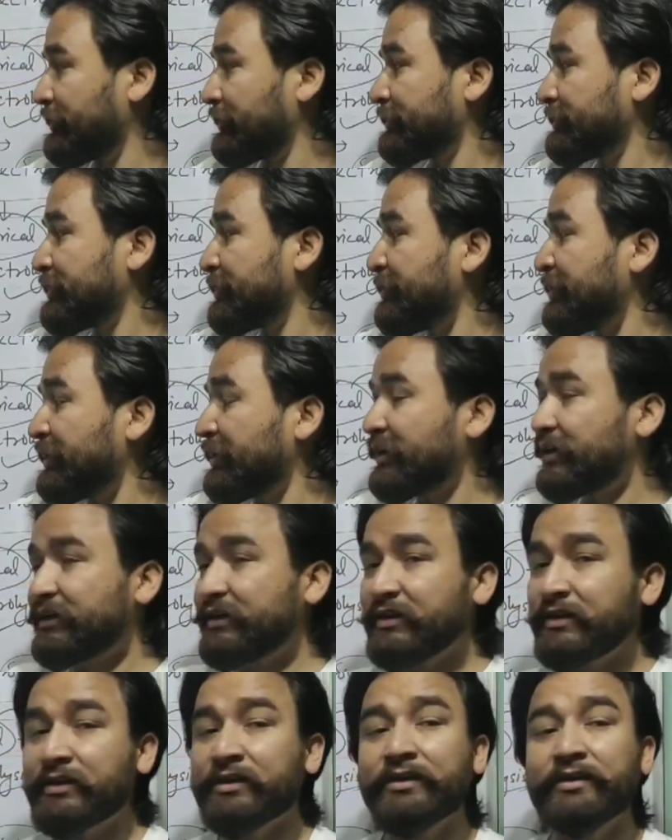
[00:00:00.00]

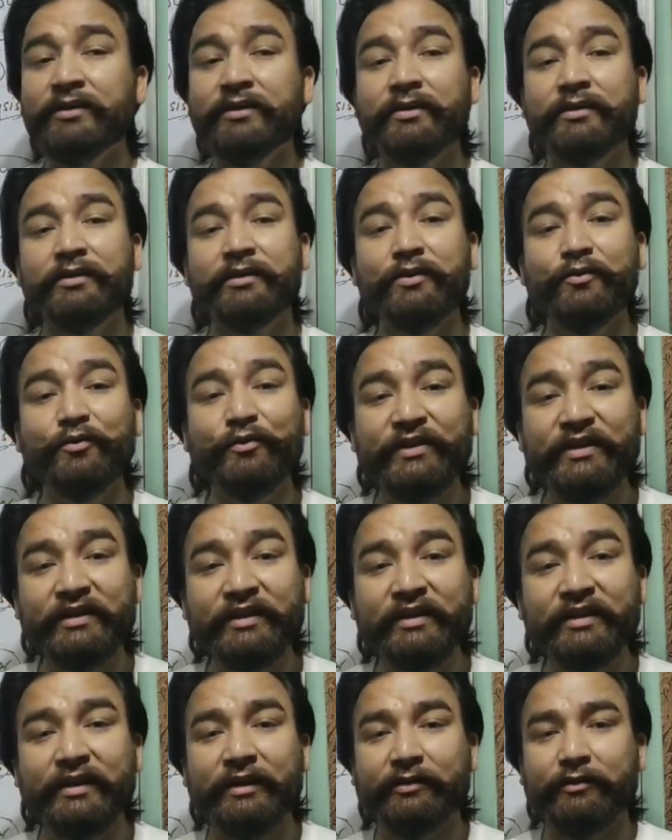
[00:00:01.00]
Similarly, the
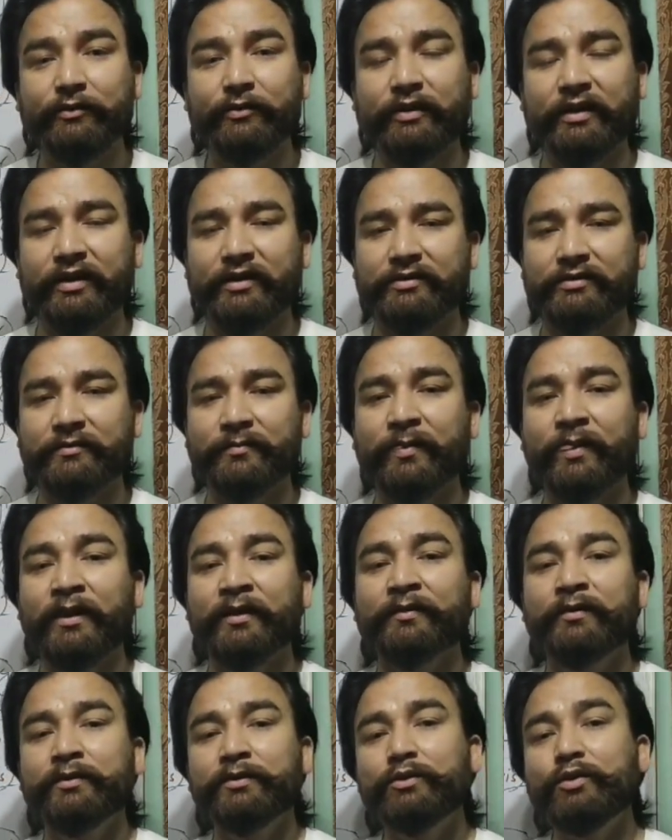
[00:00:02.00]
weak electrolytes.
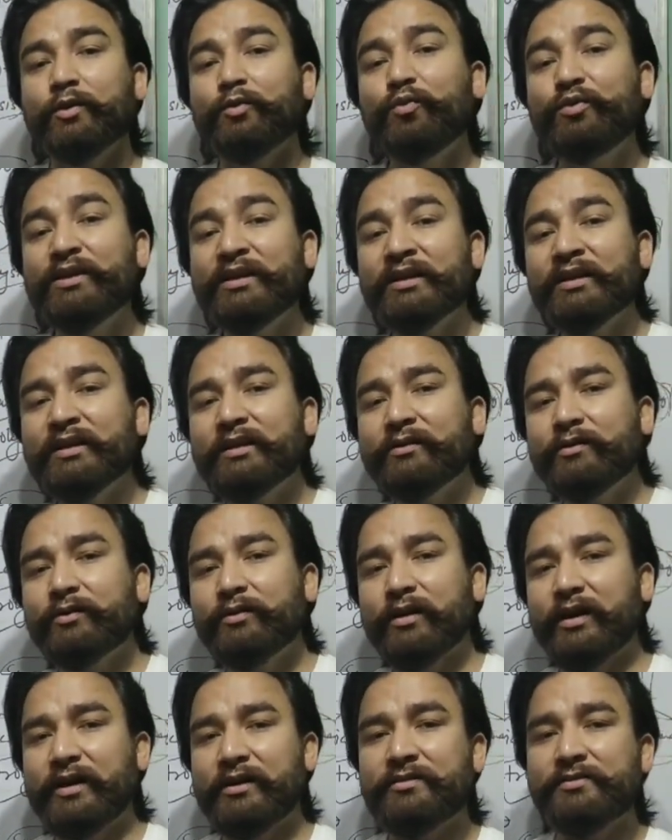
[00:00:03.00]
The weak
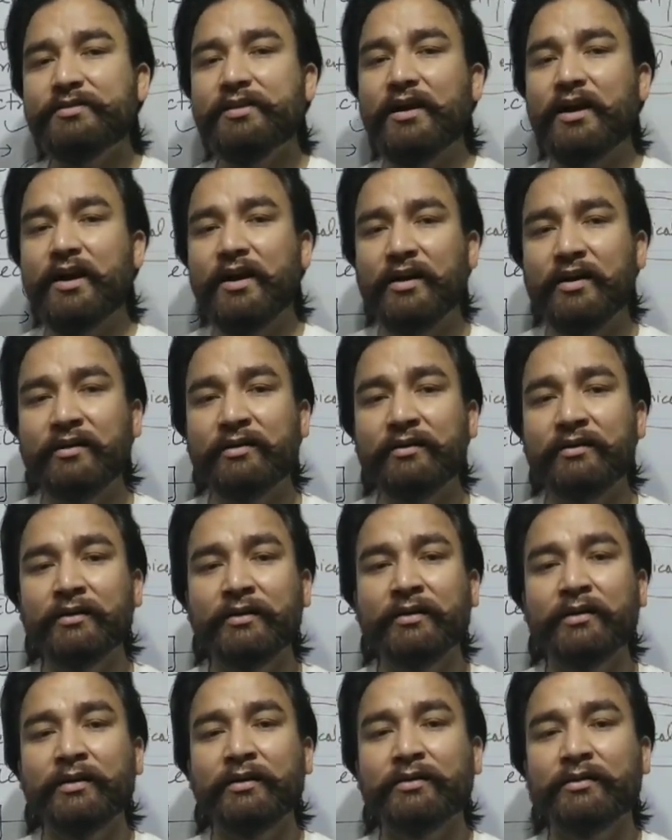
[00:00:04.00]
electrolytes are
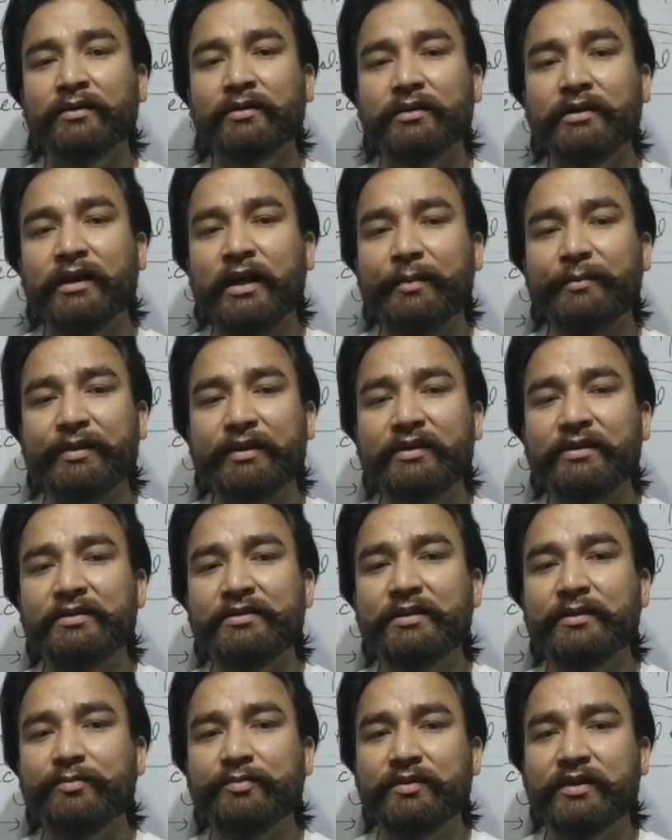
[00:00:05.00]
the chemical
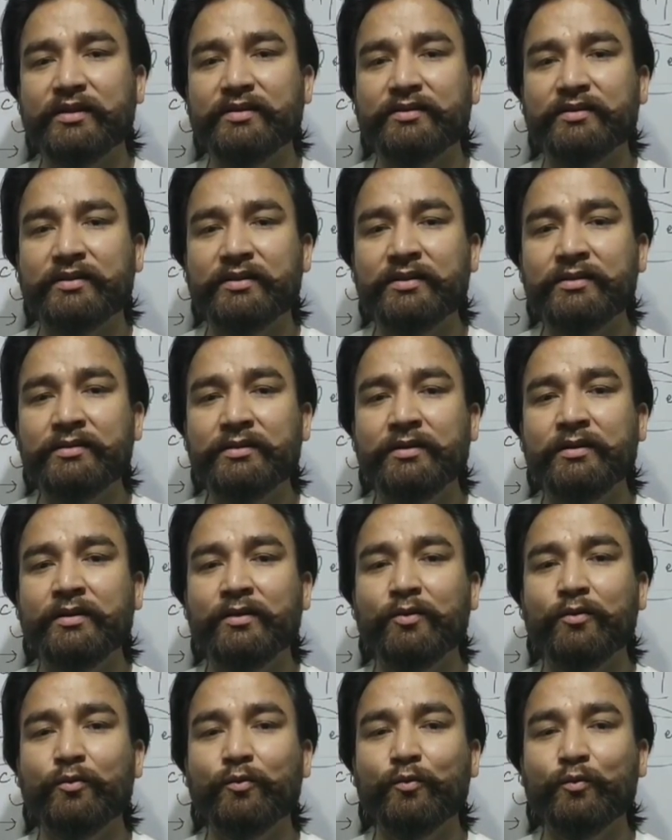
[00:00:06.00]
substances
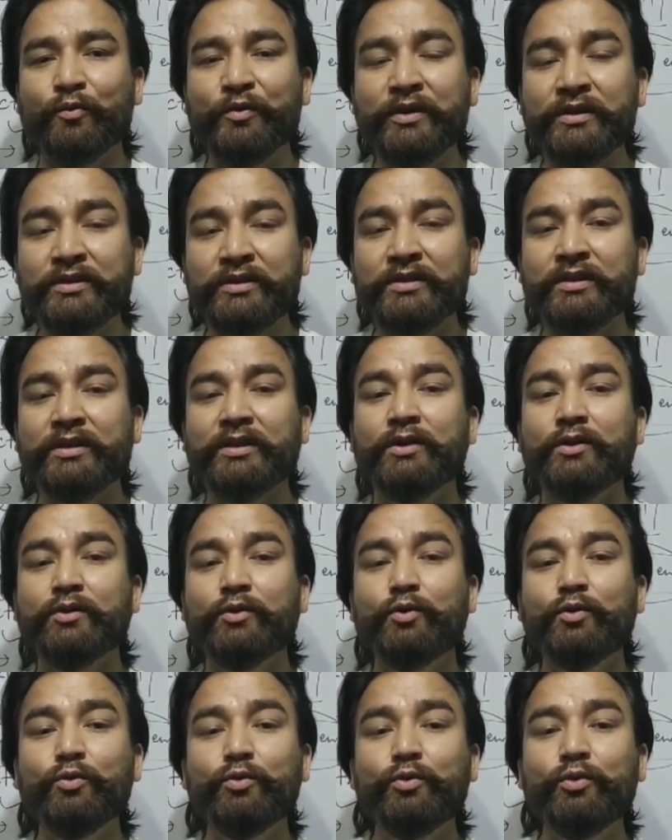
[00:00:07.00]
which
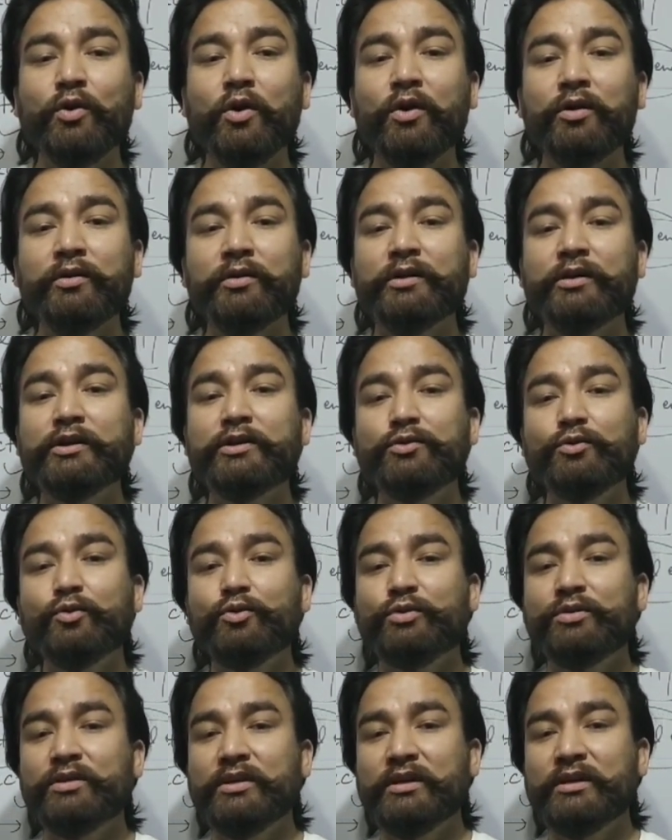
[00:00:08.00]
do not
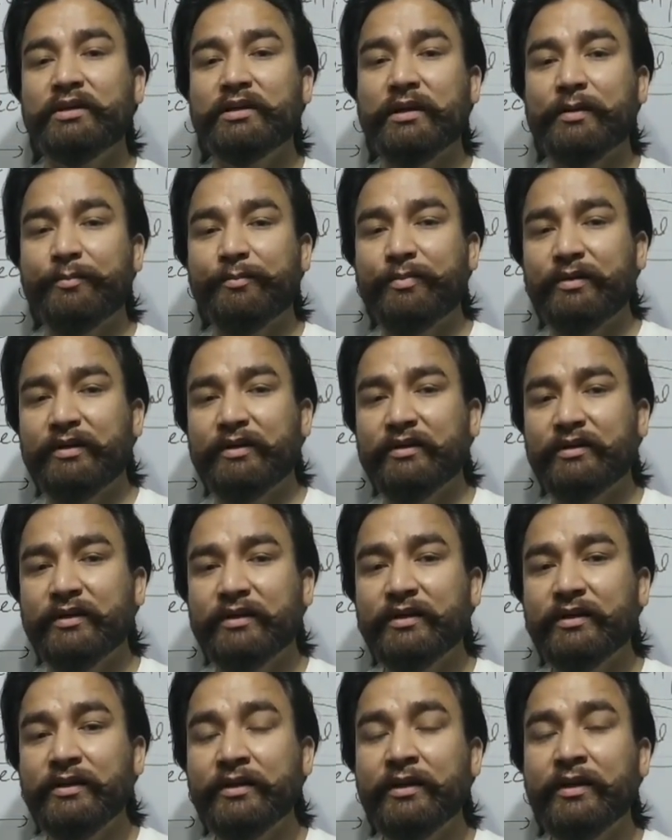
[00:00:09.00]
dissociate
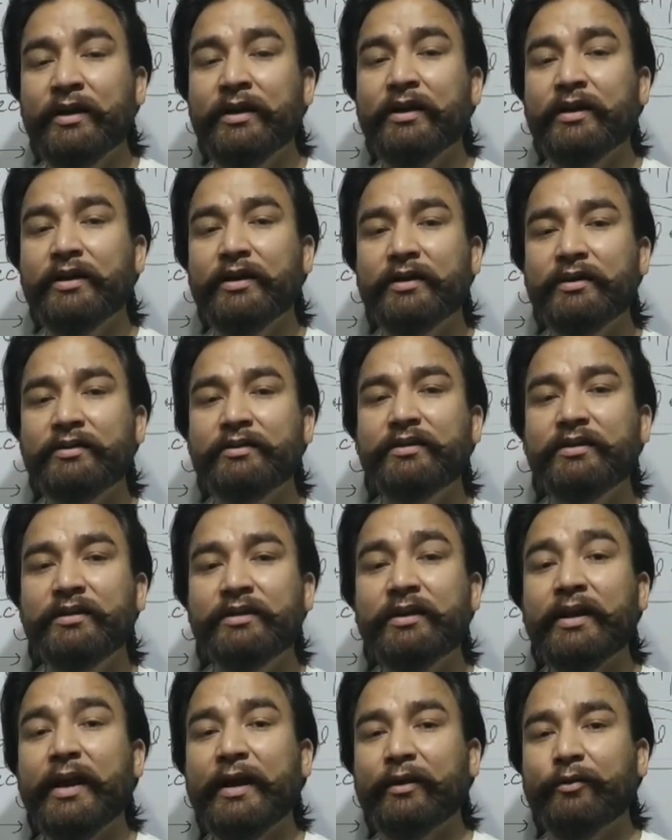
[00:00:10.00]
completely in
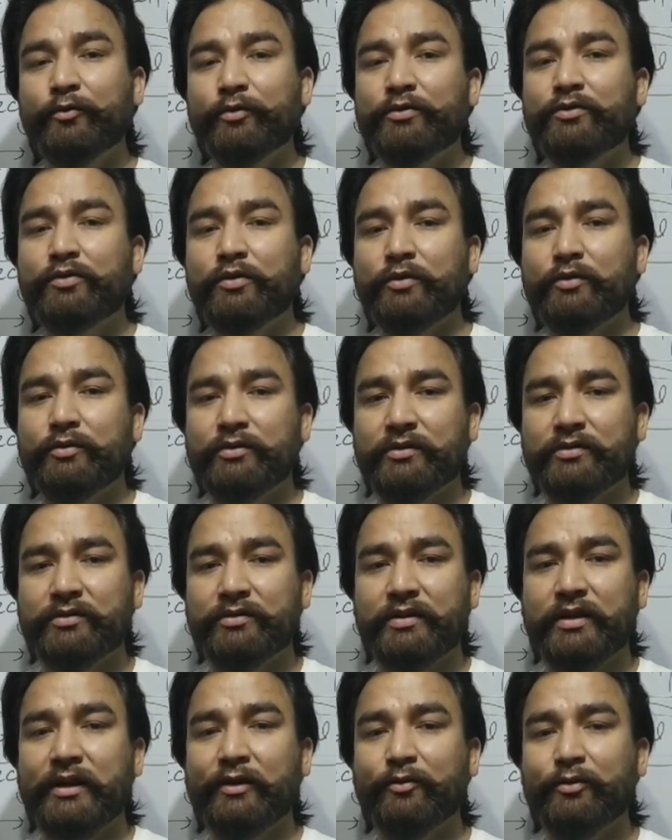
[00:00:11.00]
their aqueous
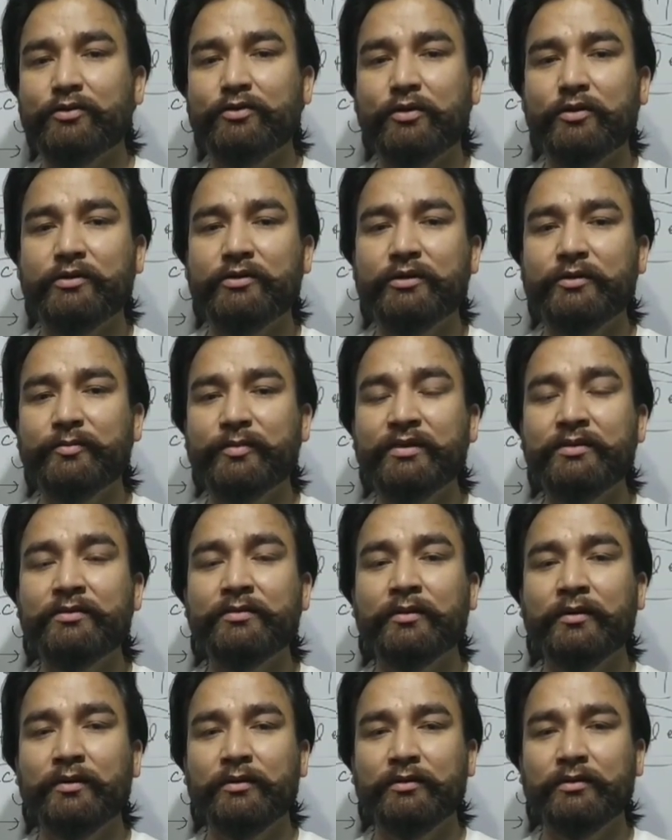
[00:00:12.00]
solutions. Aqueous solution means
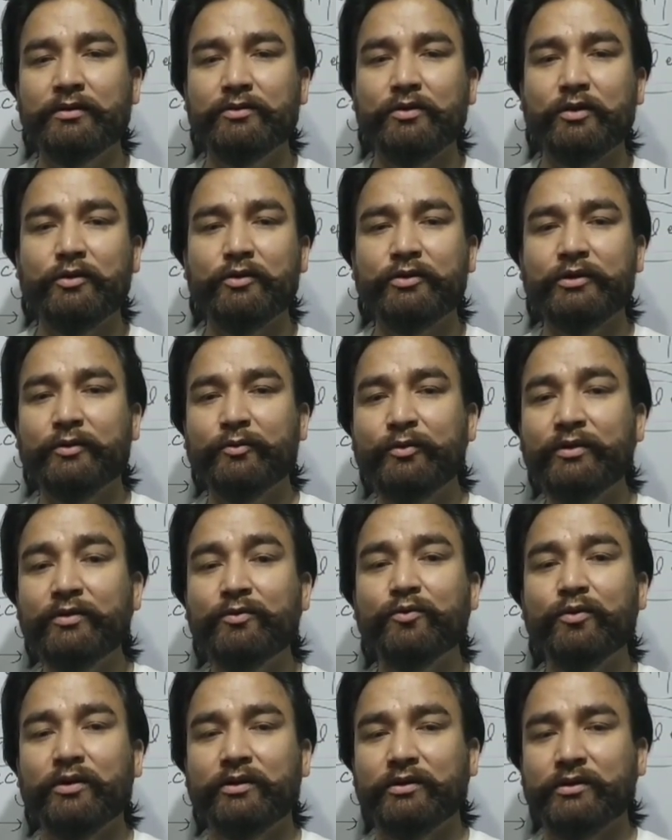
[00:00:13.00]
the solution with
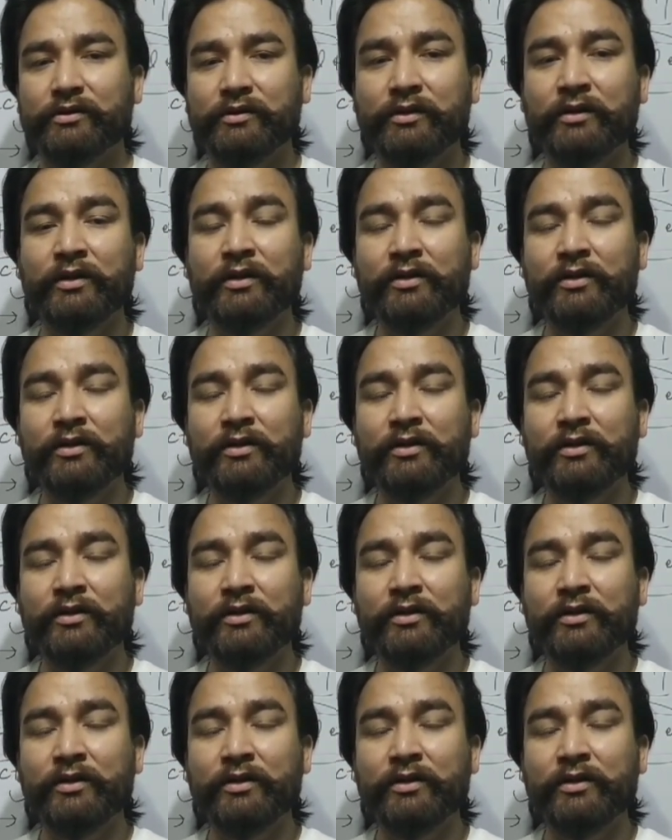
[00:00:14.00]
water.